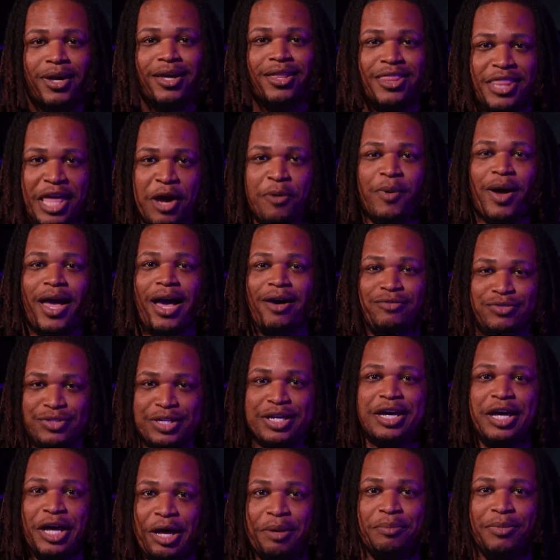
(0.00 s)
They would have to
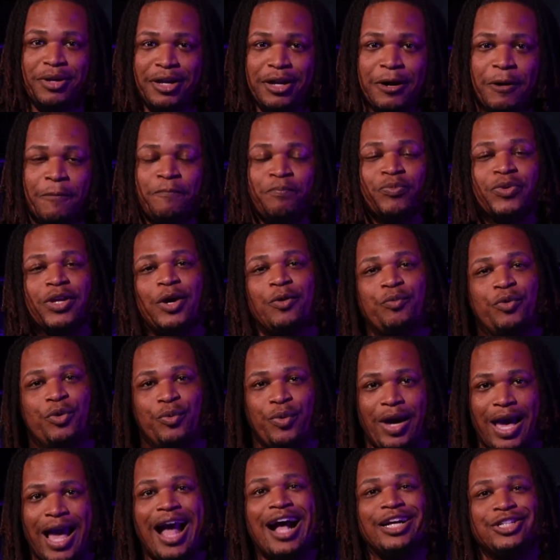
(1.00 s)
come here, and we
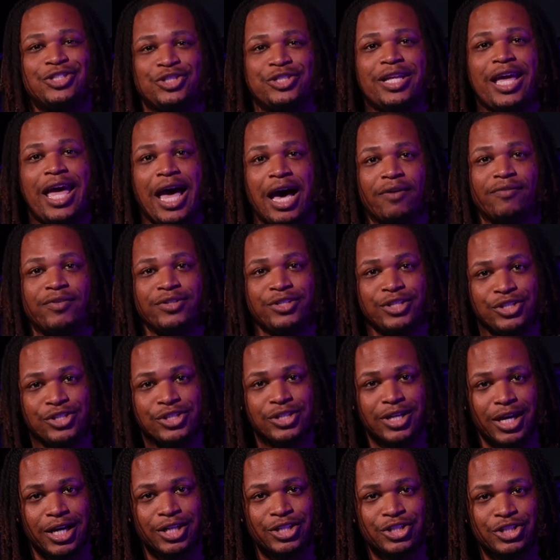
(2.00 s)
would actually have a
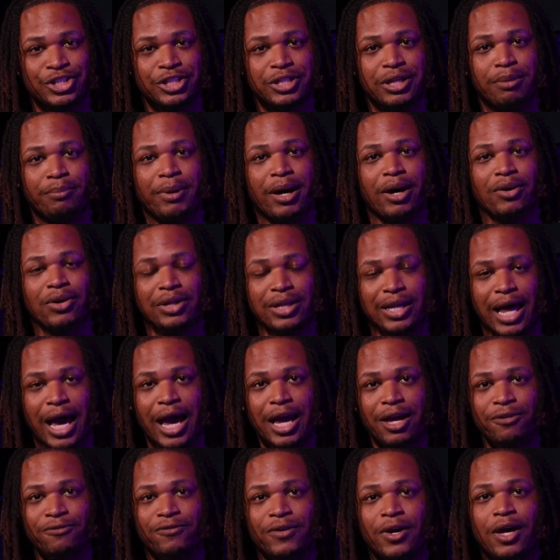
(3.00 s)
discussion about
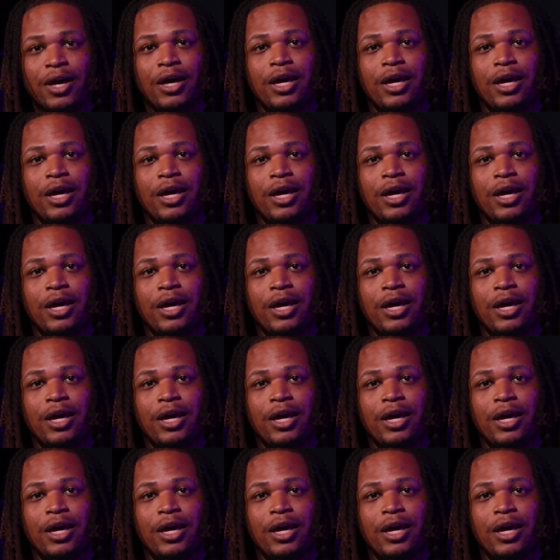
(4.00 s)
life,